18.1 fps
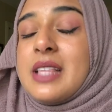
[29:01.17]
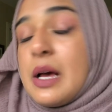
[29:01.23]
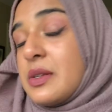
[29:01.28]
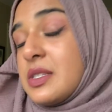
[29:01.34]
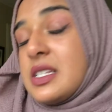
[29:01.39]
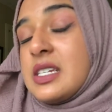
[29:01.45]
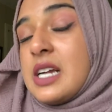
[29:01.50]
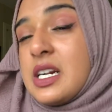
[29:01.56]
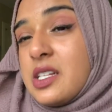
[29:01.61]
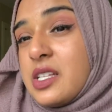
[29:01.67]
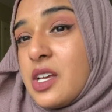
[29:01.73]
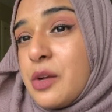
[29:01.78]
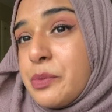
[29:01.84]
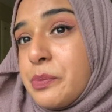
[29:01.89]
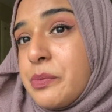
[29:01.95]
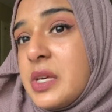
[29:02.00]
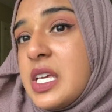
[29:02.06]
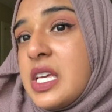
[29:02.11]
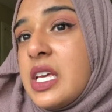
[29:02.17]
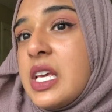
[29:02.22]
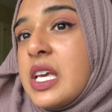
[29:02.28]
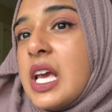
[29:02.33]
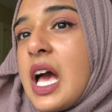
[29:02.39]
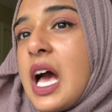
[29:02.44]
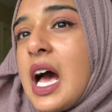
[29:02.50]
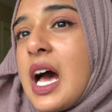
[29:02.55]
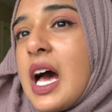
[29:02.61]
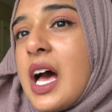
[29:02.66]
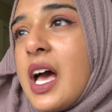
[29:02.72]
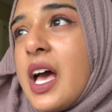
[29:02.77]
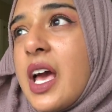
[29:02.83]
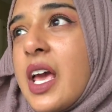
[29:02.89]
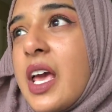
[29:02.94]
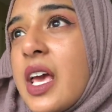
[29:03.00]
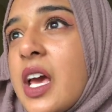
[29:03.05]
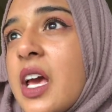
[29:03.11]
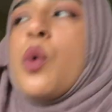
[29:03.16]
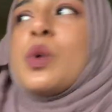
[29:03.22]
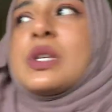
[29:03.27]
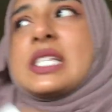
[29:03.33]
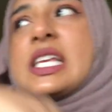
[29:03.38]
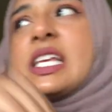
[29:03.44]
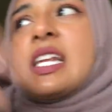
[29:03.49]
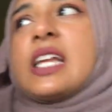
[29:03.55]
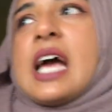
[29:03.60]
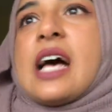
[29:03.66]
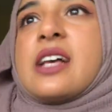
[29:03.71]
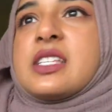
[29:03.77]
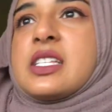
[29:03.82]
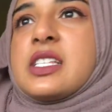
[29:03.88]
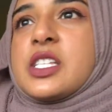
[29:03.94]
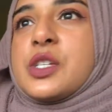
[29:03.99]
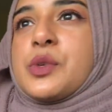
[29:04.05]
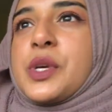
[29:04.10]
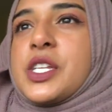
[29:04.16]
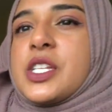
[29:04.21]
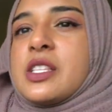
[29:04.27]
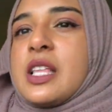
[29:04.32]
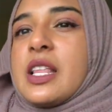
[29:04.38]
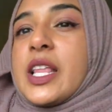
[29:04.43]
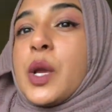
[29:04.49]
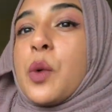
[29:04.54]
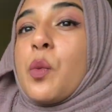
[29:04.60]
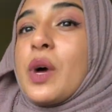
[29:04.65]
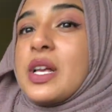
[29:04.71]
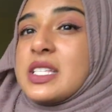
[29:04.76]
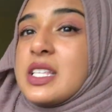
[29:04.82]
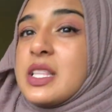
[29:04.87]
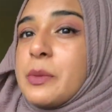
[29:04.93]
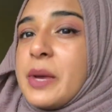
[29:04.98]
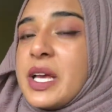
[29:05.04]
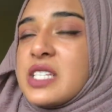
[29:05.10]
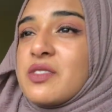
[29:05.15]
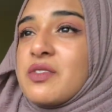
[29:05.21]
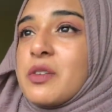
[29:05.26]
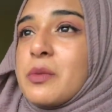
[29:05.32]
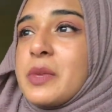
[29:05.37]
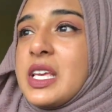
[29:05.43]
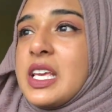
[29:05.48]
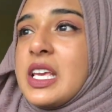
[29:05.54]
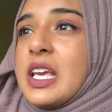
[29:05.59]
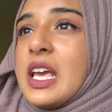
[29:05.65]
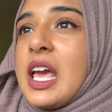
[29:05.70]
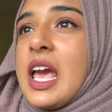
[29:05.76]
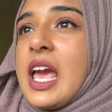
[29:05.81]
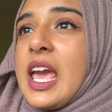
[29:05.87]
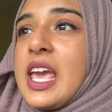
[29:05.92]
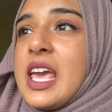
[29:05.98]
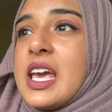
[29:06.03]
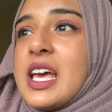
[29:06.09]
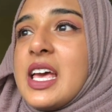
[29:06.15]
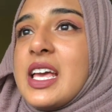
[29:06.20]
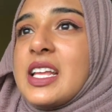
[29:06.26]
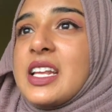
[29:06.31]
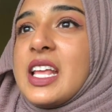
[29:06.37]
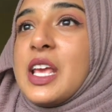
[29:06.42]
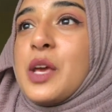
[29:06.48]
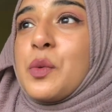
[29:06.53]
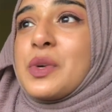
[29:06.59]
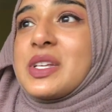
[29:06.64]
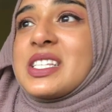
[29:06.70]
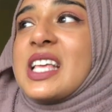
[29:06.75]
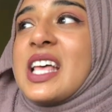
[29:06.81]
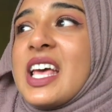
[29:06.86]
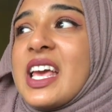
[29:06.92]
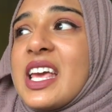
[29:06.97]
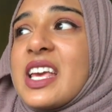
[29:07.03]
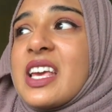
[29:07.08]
That was entirely on me. I was in a housing situation that like wasn't the best for me, and it was at